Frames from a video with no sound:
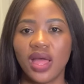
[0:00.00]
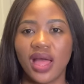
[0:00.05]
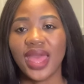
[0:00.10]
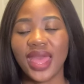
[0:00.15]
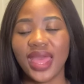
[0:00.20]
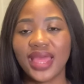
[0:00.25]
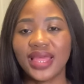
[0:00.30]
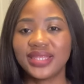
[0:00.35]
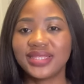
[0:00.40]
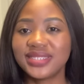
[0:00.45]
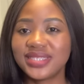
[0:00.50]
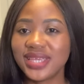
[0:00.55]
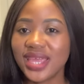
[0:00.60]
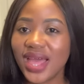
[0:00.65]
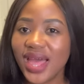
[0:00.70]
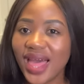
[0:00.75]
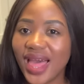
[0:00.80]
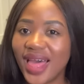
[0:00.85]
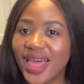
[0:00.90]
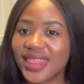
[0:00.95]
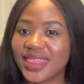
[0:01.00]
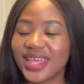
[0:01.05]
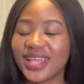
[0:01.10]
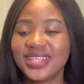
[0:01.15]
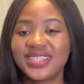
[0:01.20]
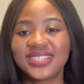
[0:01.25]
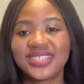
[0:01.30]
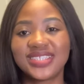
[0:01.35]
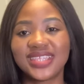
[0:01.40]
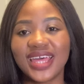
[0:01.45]
And yeah,
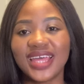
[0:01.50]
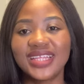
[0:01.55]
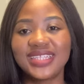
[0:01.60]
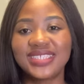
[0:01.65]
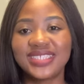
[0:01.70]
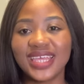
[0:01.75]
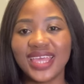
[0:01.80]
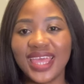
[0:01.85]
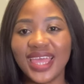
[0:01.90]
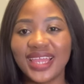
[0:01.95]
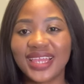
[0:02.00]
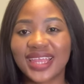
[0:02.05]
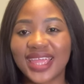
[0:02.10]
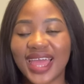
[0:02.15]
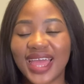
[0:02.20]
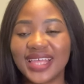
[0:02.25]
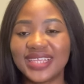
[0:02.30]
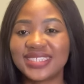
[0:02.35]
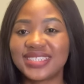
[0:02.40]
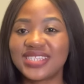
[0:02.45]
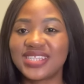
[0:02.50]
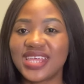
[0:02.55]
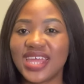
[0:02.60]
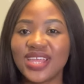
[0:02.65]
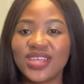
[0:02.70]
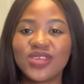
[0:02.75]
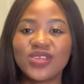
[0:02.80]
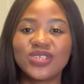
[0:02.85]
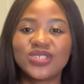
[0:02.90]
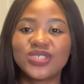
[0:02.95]
that's it guys.
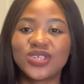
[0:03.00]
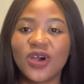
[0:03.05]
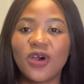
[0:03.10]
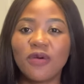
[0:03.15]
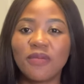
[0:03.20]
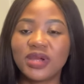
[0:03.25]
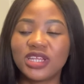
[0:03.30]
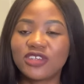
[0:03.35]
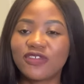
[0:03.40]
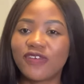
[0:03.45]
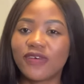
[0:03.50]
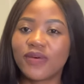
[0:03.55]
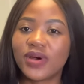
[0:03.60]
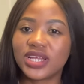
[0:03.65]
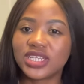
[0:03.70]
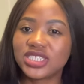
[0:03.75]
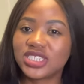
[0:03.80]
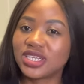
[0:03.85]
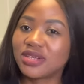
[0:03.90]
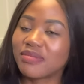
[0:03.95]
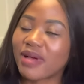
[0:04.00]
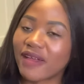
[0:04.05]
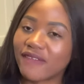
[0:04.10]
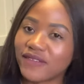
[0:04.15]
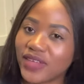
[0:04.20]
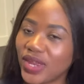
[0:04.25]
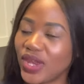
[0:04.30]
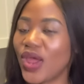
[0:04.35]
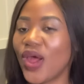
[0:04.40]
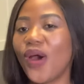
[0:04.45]
Thank you so much for watching my
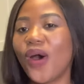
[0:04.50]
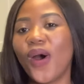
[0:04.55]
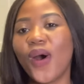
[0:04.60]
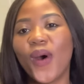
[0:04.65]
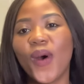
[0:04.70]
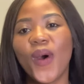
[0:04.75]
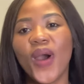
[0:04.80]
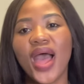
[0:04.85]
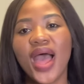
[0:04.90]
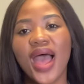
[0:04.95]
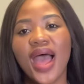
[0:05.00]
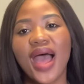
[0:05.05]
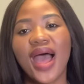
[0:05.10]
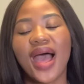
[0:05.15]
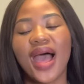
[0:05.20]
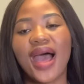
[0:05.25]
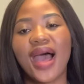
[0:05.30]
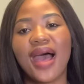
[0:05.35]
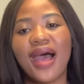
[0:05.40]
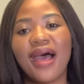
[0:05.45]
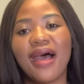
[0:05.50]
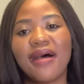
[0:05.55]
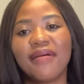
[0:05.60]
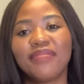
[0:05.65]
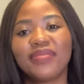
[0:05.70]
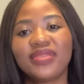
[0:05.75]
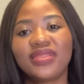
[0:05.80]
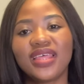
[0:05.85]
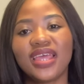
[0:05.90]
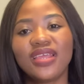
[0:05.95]
video.
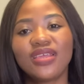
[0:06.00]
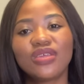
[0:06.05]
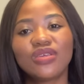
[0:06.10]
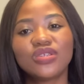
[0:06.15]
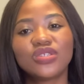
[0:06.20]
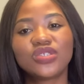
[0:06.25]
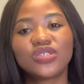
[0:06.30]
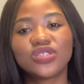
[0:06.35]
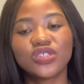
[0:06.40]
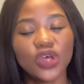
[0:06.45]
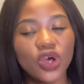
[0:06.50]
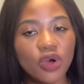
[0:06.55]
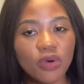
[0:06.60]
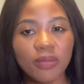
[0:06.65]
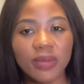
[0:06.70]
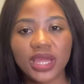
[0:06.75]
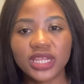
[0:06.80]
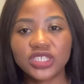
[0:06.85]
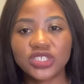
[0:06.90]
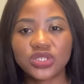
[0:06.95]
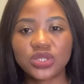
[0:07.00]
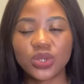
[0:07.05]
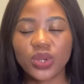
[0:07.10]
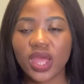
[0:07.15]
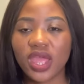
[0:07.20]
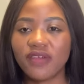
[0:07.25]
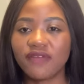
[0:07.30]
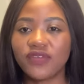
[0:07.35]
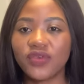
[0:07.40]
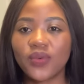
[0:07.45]
Thank you so much to
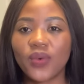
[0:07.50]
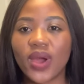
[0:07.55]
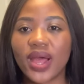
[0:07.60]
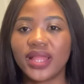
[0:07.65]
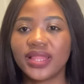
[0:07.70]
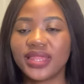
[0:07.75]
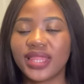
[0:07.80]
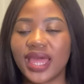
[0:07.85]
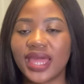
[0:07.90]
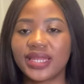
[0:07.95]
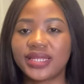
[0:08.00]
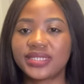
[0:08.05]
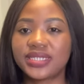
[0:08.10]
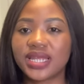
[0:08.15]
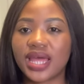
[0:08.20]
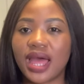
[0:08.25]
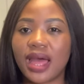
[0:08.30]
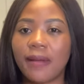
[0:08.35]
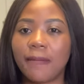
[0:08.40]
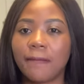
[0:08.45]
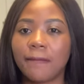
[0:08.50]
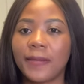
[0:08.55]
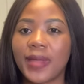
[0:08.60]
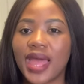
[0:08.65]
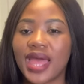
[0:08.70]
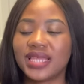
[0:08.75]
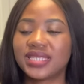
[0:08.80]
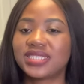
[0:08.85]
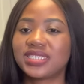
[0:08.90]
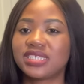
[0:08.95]
everyone that
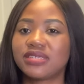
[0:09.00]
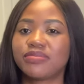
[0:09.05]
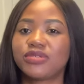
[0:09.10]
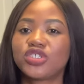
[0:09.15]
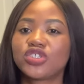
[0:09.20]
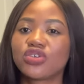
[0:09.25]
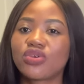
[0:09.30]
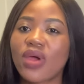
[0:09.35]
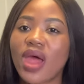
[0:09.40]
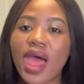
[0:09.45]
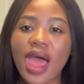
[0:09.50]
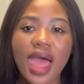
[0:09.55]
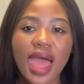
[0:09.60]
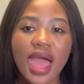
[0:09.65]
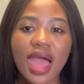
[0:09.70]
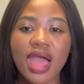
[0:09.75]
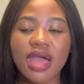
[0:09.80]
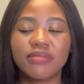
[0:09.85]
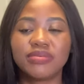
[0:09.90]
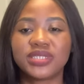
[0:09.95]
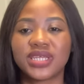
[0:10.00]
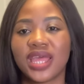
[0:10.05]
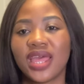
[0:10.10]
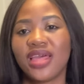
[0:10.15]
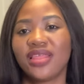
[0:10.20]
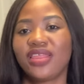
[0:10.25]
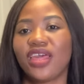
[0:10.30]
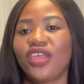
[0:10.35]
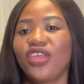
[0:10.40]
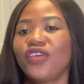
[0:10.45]
has subscribed.
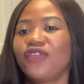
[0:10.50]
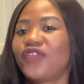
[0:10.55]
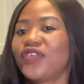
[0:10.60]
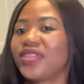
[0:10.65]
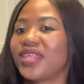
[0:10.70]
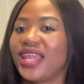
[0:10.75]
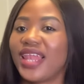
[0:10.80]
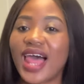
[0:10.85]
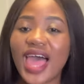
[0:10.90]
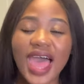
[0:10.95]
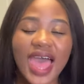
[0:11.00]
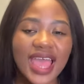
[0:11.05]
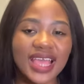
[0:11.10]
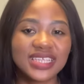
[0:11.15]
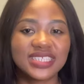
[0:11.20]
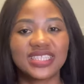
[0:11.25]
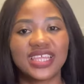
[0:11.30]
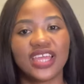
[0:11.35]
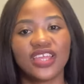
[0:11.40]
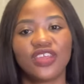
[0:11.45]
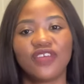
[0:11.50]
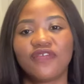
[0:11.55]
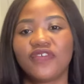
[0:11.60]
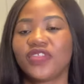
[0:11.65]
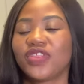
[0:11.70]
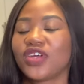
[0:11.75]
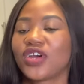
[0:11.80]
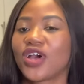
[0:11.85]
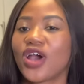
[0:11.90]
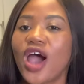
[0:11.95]
Thank you for the likes, thank you for
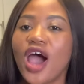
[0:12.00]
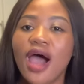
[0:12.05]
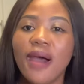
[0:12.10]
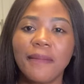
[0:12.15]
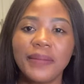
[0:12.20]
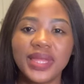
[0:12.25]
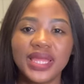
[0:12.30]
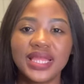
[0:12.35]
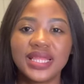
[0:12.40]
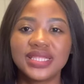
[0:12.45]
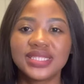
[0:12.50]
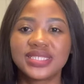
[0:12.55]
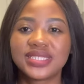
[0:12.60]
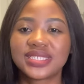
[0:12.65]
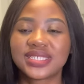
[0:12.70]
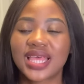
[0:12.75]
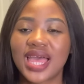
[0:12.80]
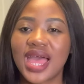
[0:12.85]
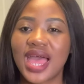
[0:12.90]
the comments.